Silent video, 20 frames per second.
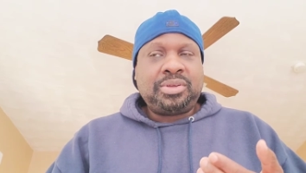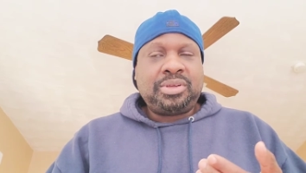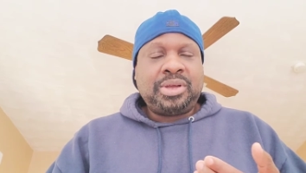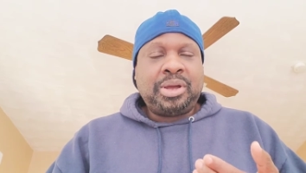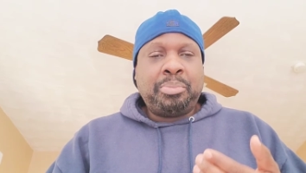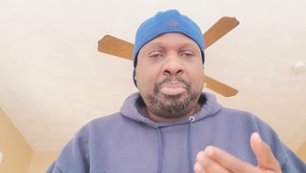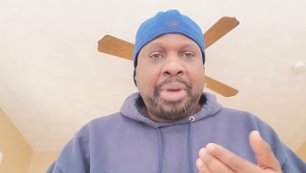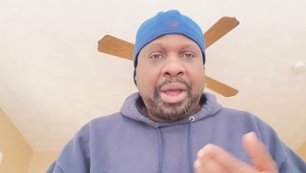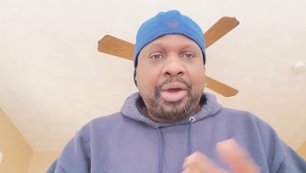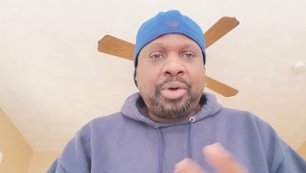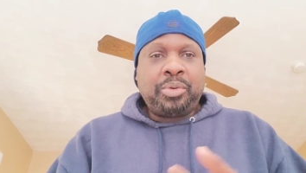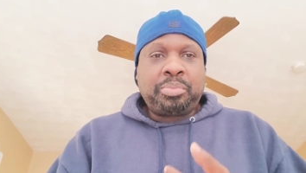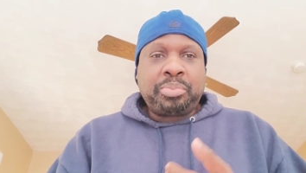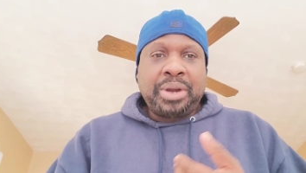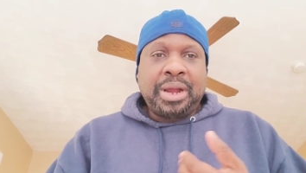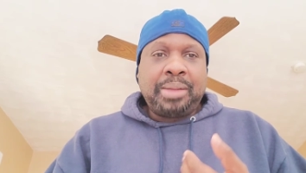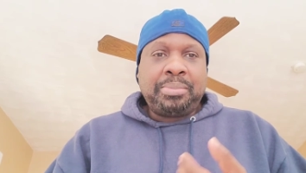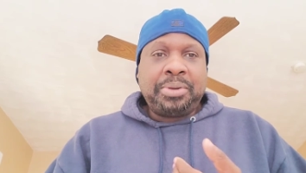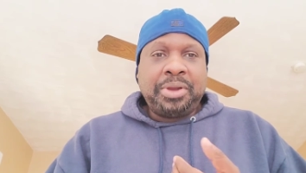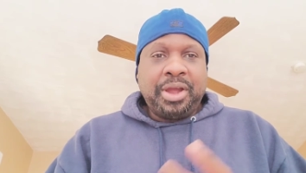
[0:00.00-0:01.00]
about
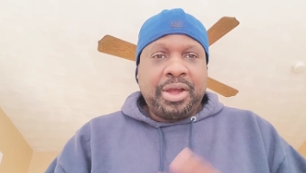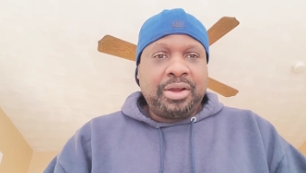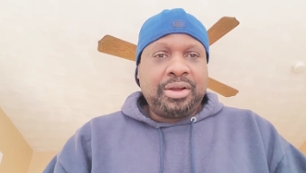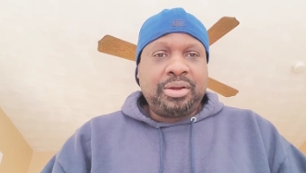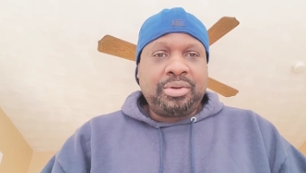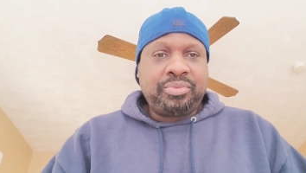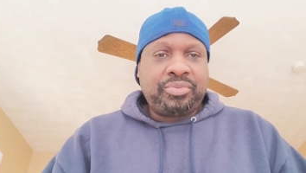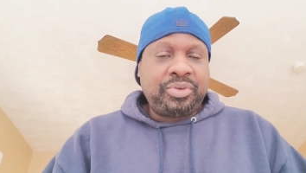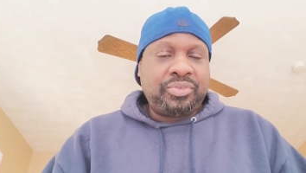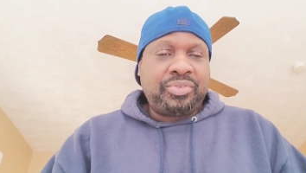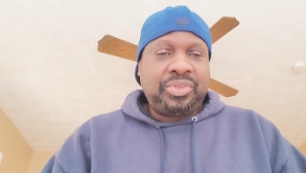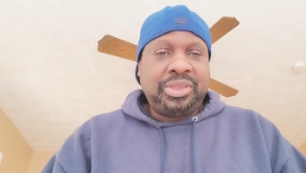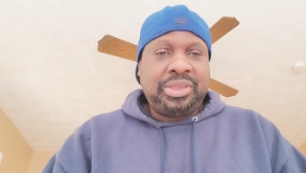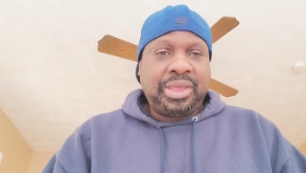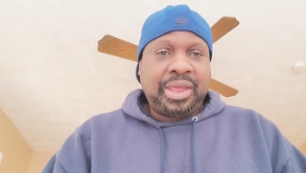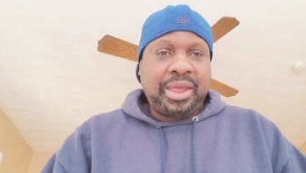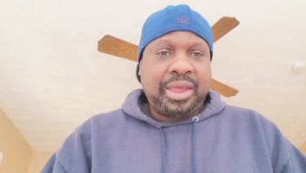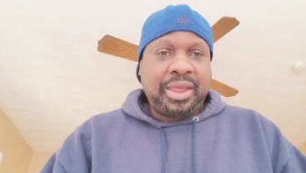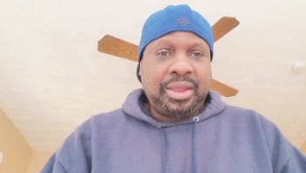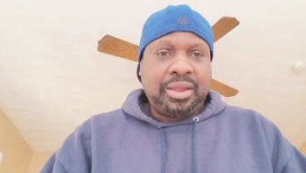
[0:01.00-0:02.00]
probably
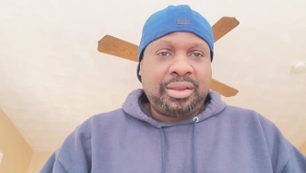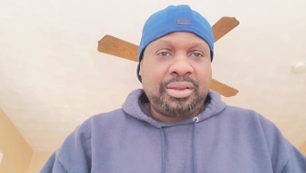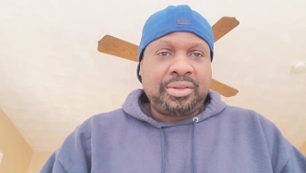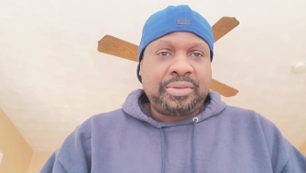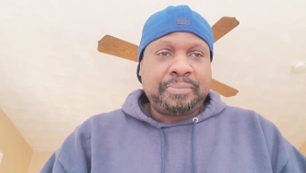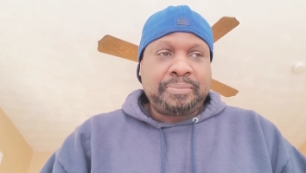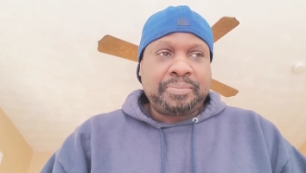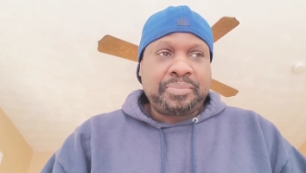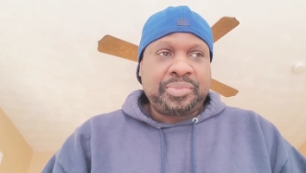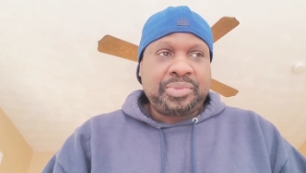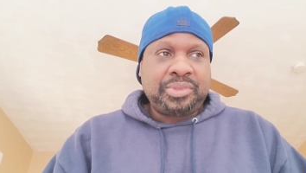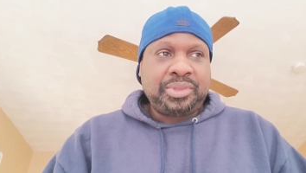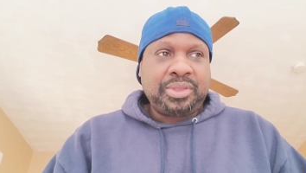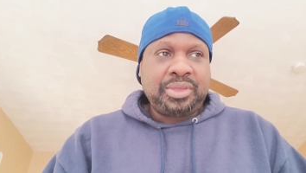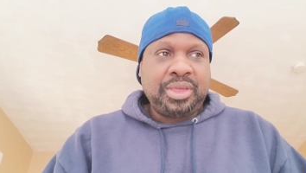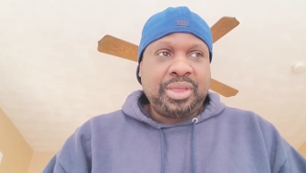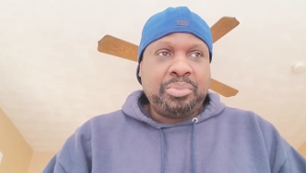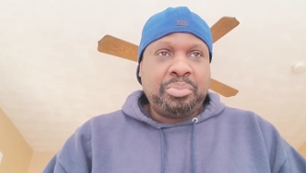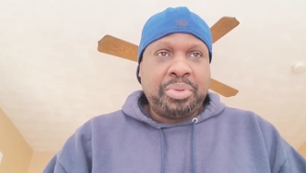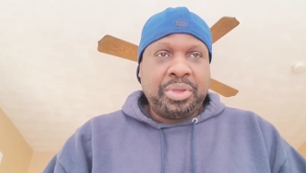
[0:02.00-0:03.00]
150k
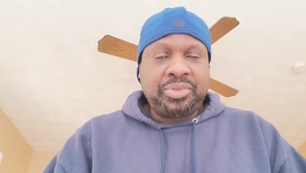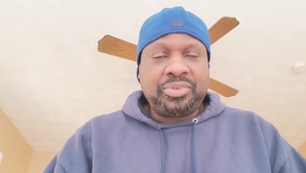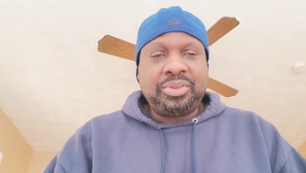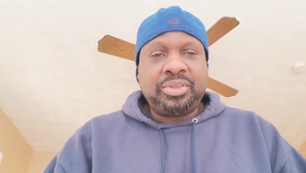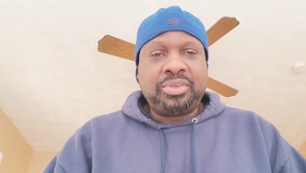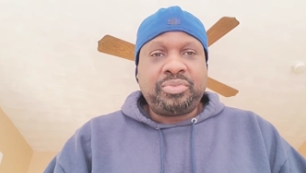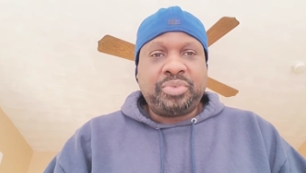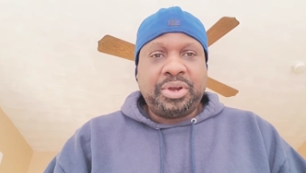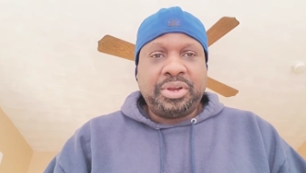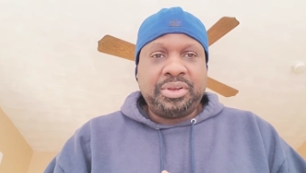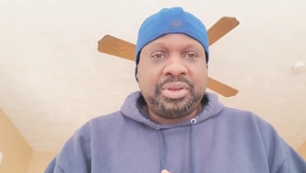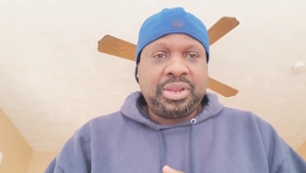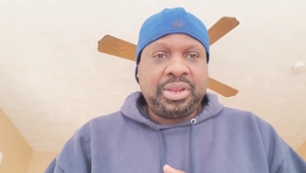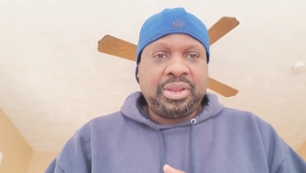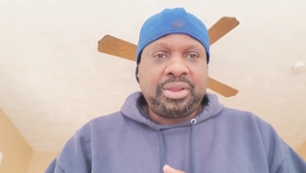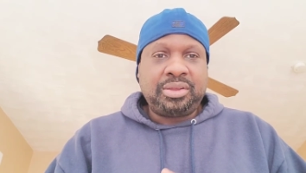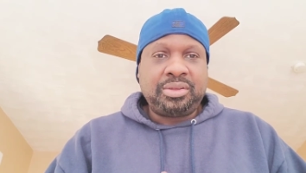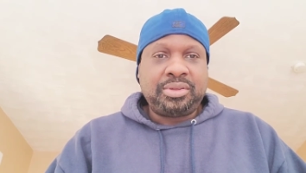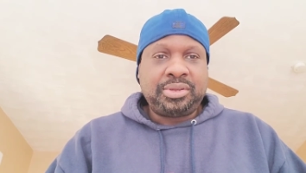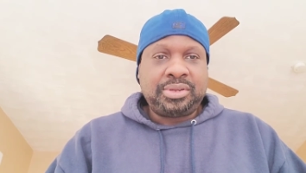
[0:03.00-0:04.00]
in business
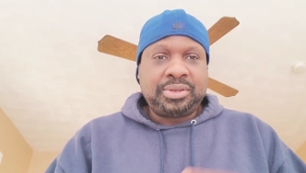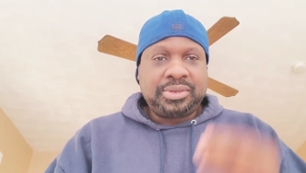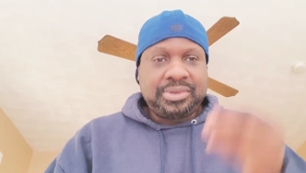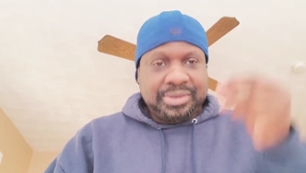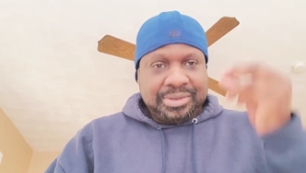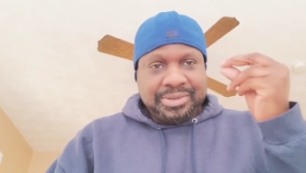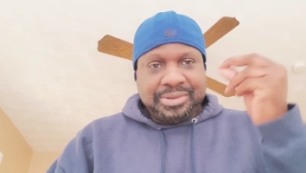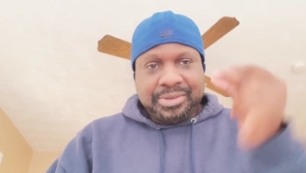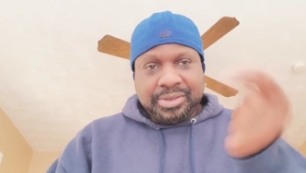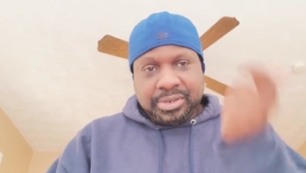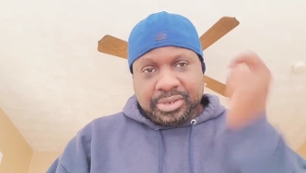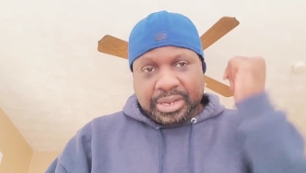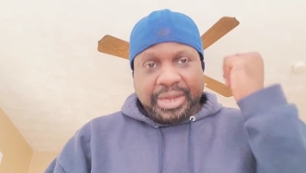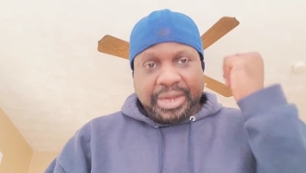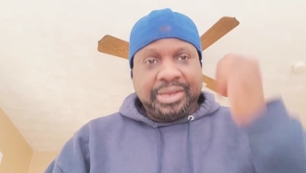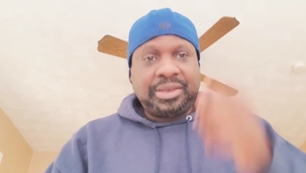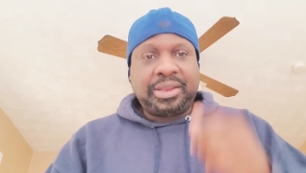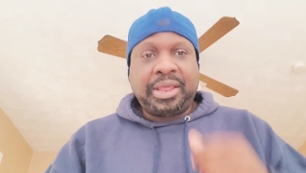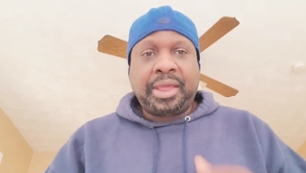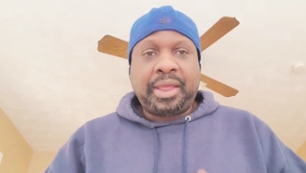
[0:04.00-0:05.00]
funding
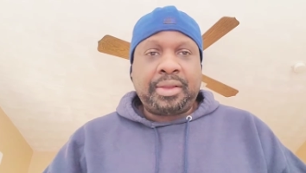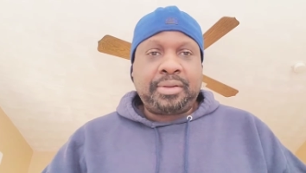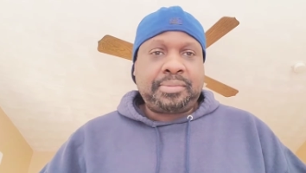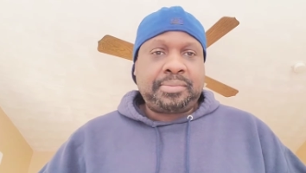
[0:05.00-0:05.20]
like that.